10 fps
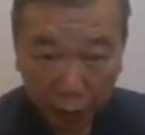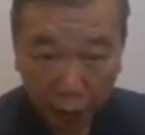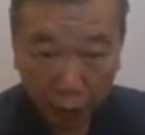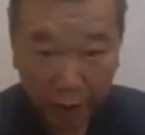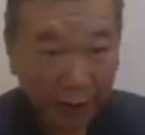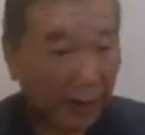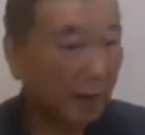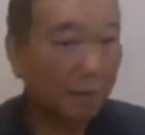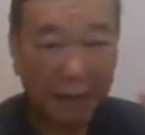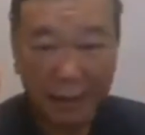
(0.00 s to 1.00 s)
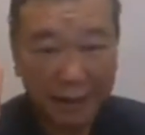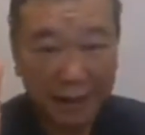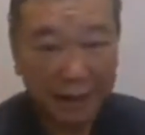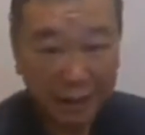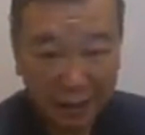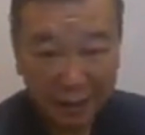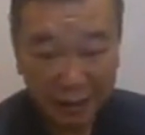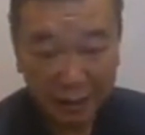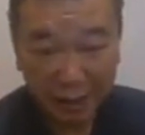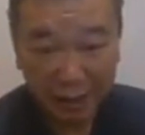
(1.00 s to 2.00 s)
Okay, like the Pakistani,
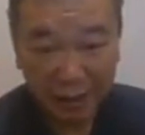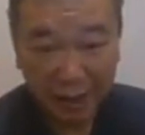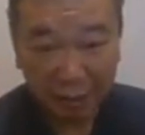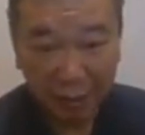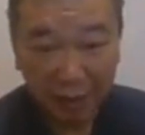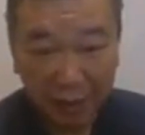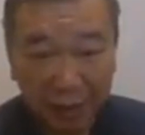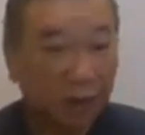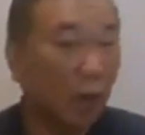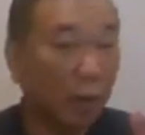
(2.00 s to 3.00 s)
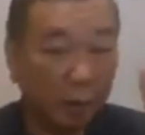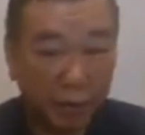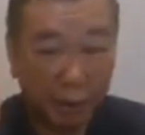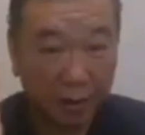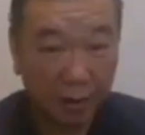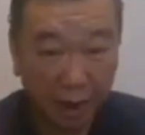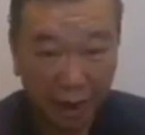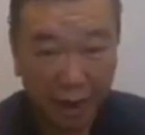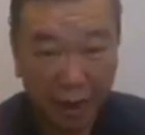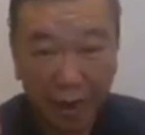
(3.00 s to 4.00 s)
this experience, they talk about vitamin
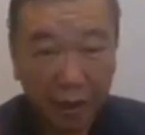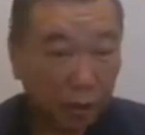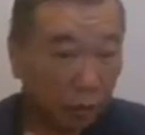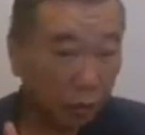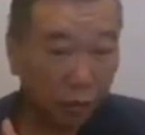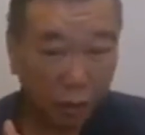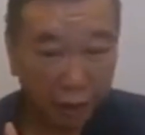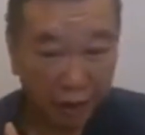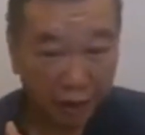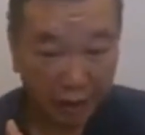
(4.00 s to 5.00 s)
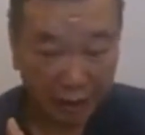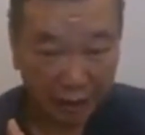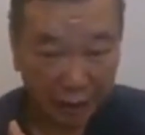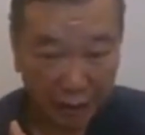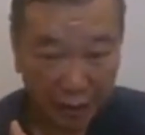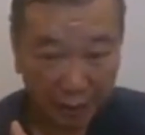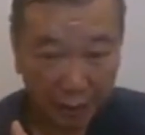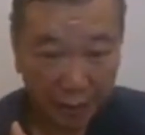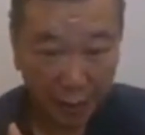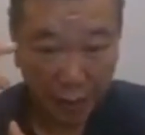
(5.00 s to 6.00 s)
A to treat this
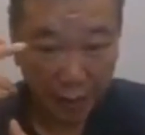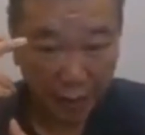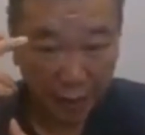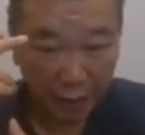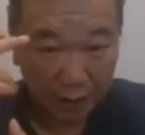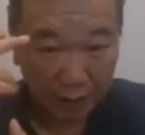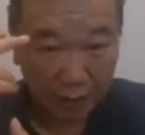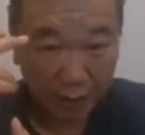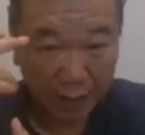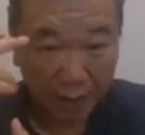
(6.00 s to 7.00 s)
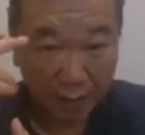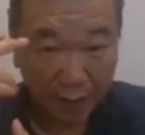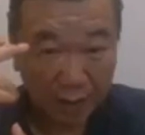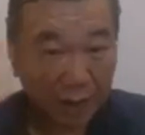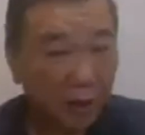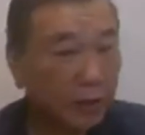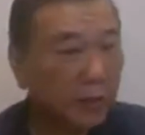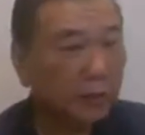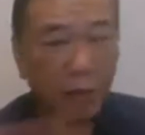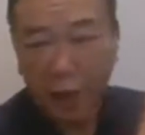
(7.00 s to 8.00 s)
night blindness. We say
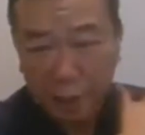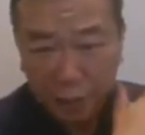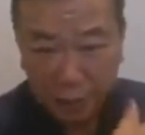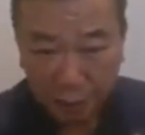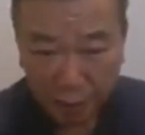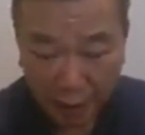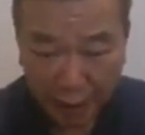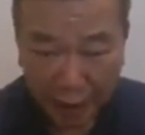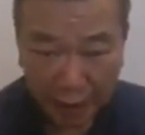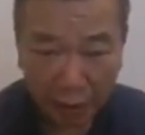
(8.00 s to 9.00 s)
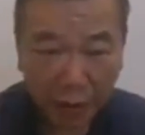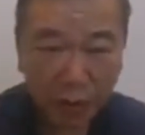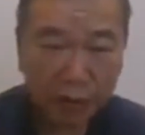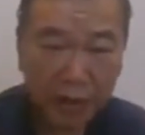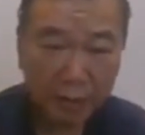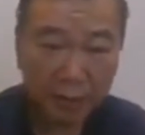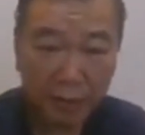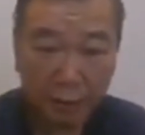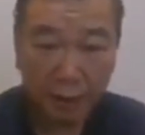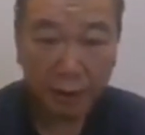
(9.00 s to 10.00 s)
forget about vitamin A. No, we don't care about
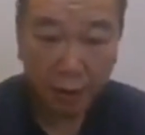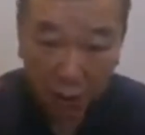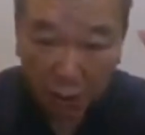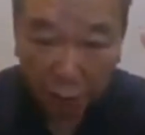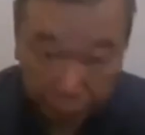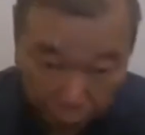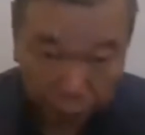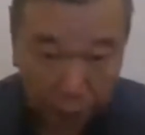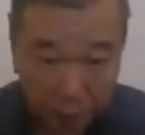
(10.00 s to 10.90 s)
vitamin. No, it's a food.